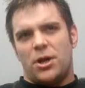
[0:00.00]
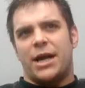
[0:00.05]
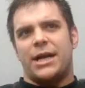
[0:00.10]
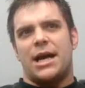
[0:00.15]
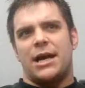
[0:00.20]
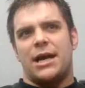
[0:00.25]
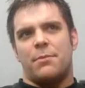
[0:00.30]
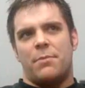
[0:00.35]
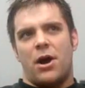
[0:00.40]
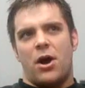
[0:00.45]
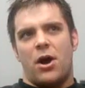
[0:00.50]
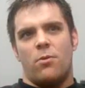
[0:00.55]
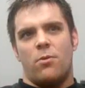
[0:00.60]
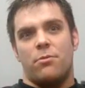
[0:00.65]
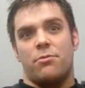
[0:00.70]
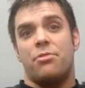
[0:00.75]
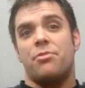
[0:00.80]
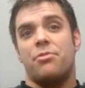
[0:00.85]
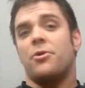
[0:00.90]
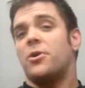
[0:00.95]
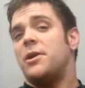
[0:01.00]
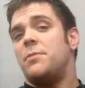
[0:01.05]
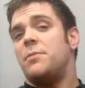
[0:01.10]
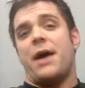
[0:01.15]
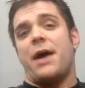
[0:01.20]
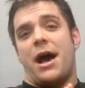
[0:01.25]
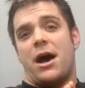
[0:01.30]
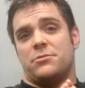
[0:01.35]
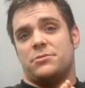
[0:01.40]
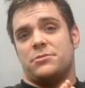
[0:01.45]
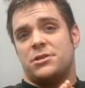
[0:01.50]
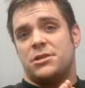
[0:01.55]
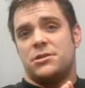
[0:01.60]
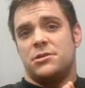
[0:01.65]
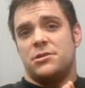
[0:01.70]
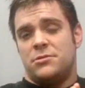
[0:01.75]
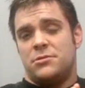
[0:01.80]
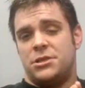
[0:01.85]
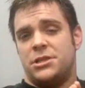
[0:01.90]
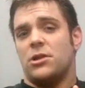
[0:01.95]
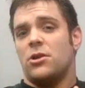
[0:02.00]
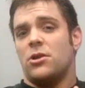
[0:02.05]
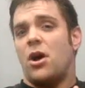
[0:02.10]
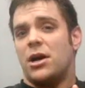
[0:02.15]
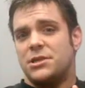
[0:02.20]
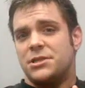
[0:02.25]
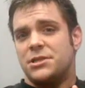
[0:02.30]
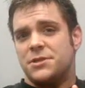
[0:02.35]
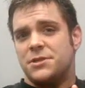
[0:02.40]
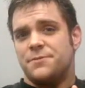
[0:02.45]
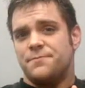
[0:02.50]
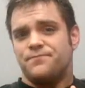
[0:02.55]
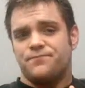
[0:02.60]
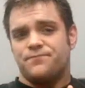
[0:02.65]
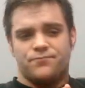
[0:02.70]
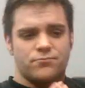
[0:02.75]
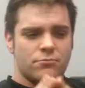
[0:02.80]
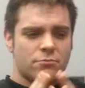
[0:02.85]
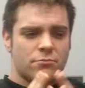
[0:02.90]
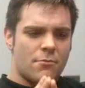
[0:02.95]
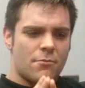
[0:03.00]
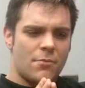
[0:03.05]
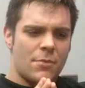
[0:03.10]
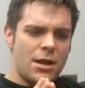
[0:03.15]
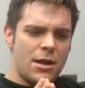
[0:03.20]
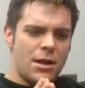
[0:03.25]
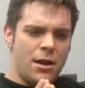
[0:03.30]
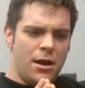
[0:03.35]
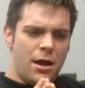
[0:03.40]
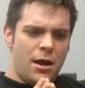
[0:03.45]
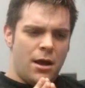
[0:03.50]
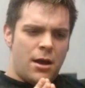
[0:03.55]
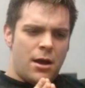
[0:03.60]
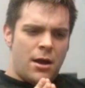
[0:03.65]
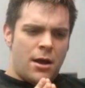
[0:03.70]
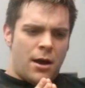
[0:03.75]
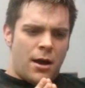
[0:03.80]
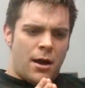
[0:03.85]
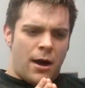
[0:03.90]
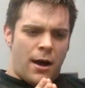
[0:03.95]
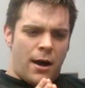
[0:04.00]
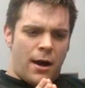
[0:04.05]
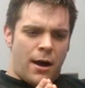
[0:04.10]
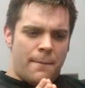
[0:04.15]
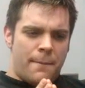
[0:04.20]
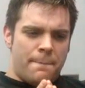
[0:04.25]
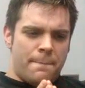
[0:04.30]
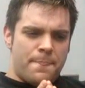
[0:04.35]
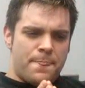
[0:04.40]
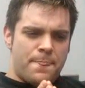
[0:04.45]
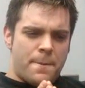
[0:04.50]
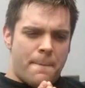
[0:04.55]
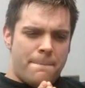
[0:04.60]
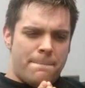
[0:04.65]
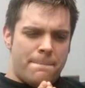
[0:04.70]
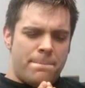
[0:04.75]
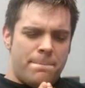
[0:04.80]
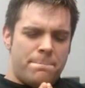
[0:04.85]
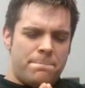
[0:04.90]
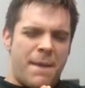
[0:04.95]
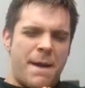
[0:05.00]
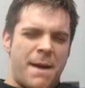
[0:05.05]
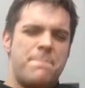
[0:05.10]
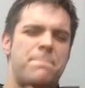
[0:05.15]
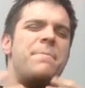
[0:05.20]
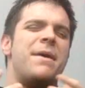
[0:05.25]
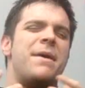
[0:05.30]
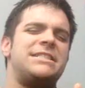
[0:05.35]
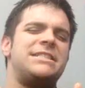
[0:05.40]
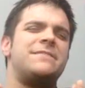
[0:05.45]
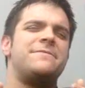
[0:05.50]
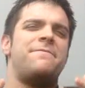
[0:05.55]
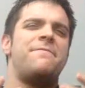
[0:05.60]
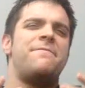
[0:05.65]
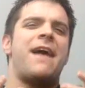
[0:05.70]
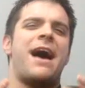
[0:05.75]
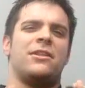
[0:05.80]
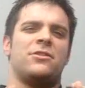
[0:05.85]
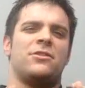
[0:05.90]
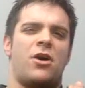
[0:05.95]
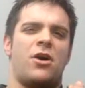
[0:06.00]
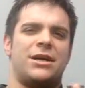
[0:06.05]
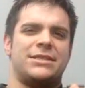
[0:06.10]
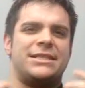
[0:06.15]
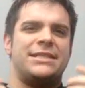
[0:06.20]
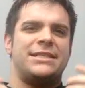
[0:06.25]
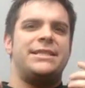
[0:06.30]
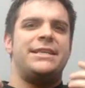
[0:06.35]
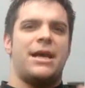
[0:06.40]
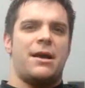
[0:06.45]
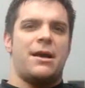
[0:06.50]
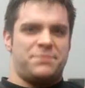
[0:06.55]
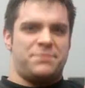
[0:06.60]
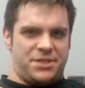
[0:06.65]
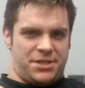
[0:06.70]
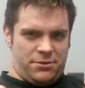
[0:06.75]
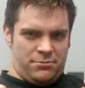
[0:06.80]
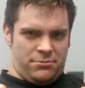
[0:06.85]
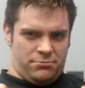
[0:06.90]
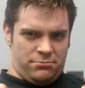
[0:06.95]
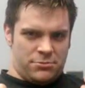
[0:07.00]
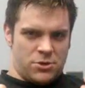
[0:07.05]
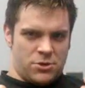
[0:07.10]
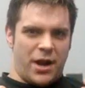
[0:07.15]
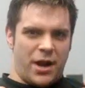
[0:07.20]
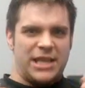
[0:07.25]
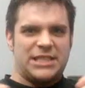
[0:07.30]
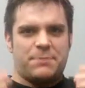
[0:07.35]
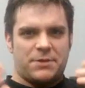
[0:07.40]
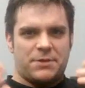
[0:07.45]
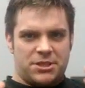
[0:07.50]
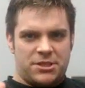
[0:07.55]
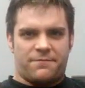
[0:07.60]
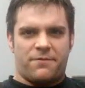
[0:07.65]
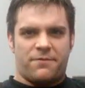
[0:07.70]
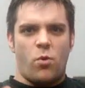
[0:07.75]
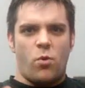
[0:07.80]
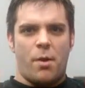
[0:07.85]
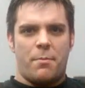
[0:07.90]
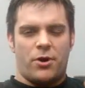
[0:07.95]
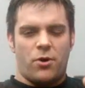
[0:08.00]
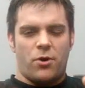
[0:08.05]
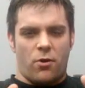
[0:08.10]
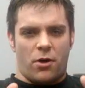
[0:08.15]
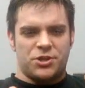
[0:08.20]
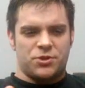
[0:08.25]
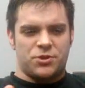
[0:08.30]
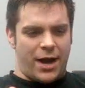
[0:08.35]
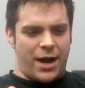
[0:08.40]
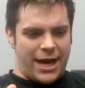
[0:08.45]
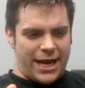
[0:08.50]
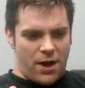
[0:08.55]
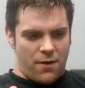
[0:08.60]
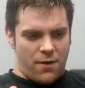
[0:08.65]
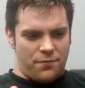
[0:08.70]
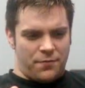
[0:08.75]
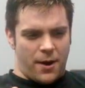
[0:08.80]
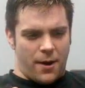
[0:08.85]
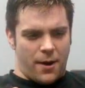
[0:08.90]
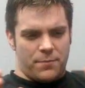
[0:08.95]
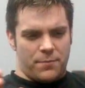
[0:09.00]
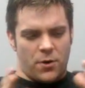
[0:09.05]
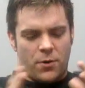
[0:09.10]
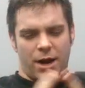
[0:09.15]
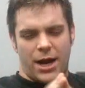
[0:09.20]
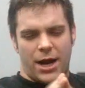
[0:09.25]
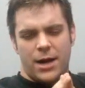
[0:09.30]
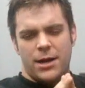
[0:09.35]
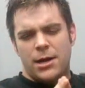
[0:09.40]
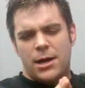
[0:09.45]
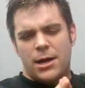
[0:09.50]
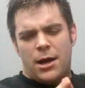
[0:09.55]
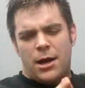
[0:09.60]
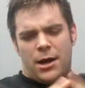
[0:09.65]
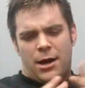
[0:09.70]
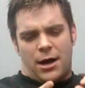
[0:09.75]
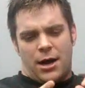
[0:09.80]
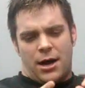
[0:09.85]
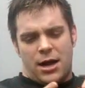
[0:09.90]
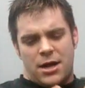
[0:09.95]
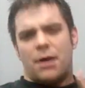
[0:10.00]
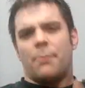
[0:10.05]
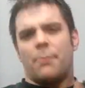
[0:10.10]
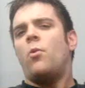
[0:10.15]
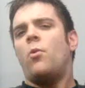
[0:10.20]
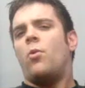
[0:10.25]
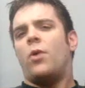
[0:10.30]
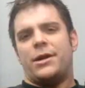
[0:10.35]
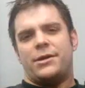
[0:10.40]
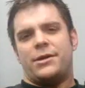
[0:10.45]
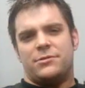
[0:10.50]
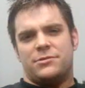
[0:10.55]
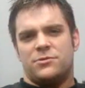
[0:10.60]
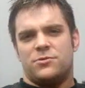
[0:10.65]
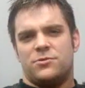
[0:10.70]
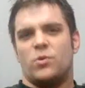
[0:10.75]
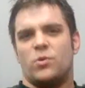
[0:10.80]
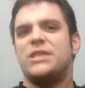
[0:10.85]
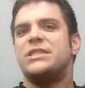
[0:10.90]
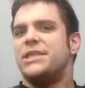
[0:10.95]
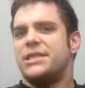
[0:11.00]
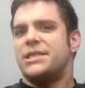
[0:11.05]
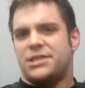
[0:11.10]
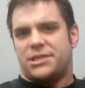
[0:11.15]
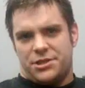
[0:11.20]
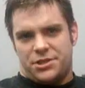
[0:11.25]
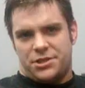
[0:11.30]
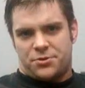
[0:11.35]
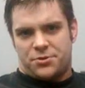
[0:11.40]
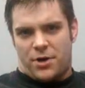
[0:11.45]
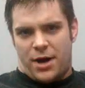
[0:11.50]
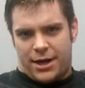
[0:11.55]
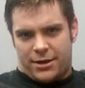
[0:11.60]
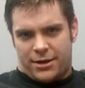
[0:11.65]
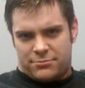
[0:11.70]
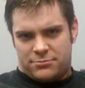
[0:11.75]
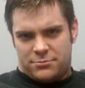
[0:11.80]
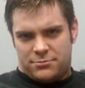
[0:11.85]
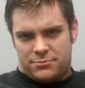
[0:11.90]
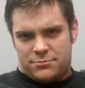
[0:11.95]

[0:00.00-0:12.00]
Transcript: we're looking at about 30 pounds she lost. My best fat loss tips, okay, especially for women who are training out there, okay? Number one, resistance training.